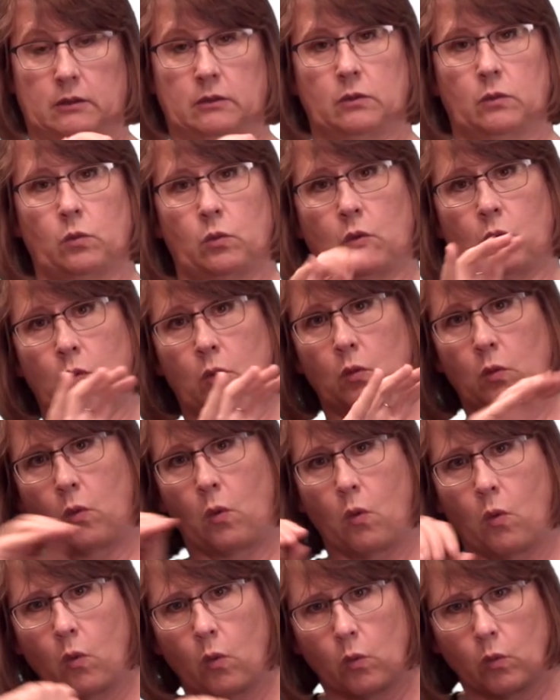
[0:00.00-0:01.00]
He
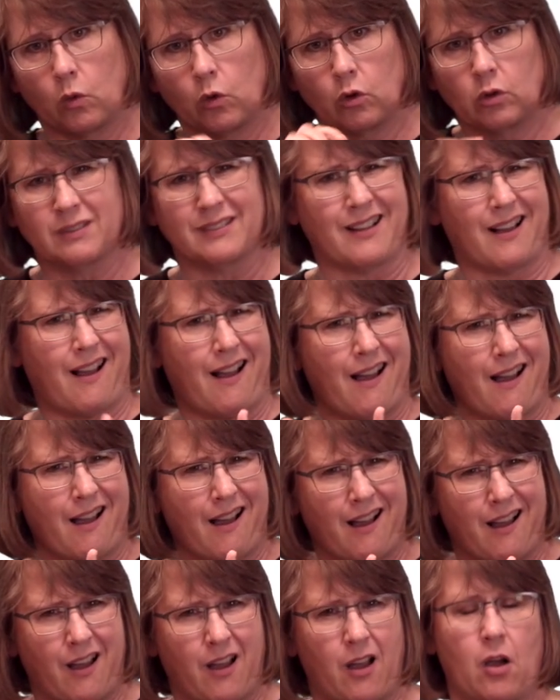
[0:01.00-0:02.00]
communicates with
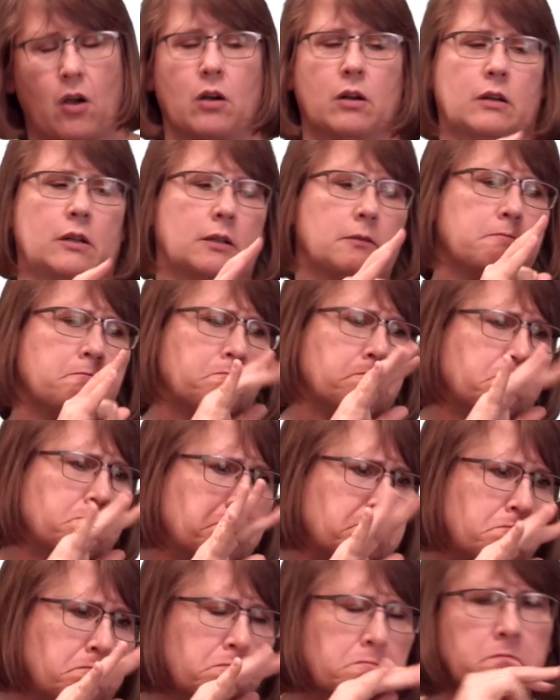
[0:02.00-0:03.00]
coworkers
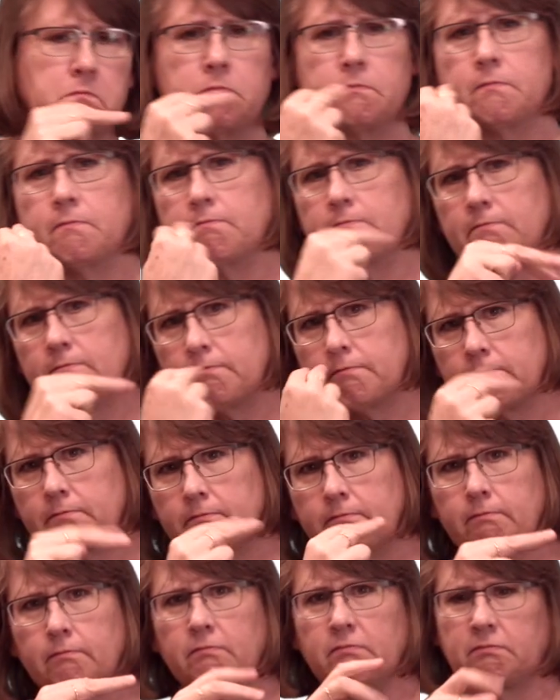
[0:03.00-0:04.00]
using some speech,
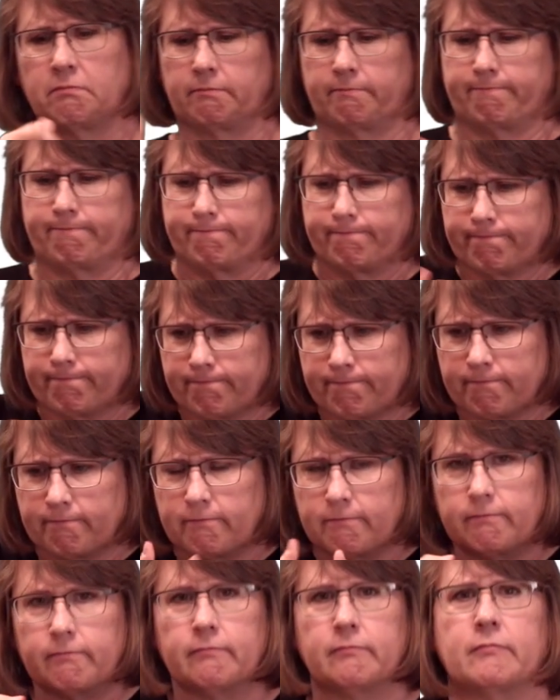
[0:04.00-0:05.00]
texting,
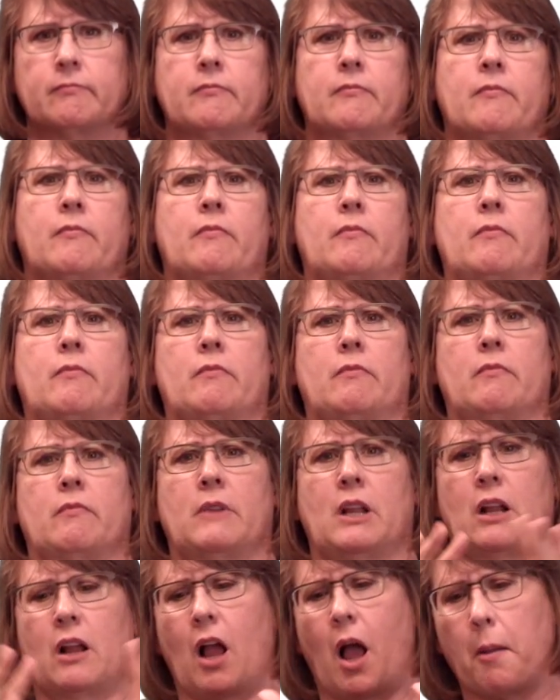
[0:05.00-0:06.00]

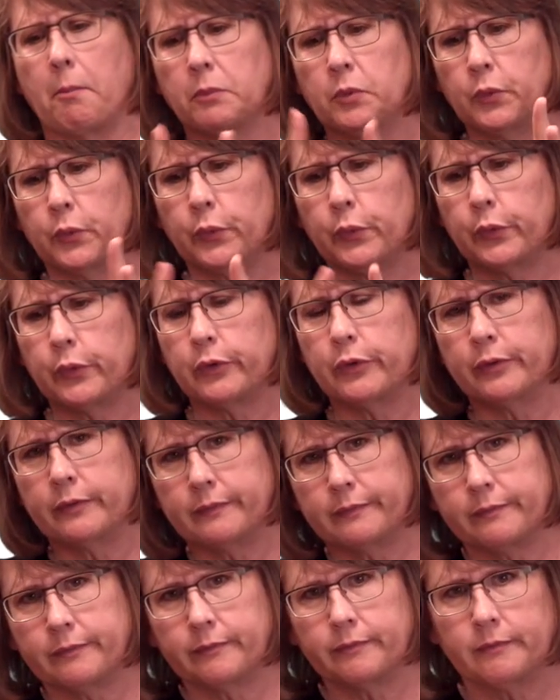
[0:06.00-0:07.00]

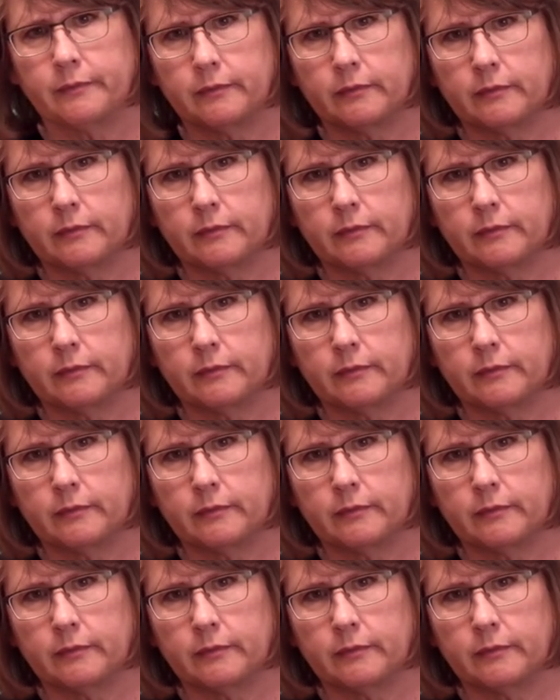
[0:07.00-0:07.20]
computer,